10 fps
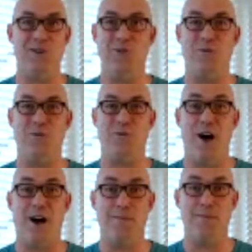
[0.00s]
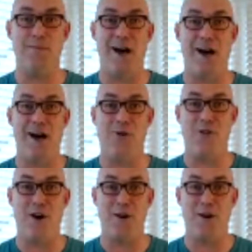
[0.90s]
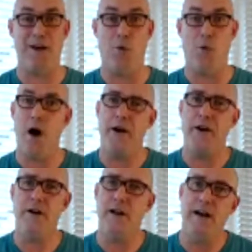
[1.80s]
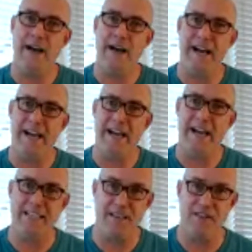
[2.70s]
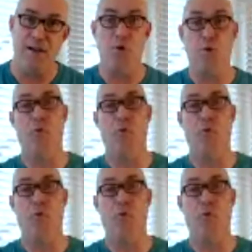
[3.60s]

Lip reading: you've talked about or thought about a water hyacinth?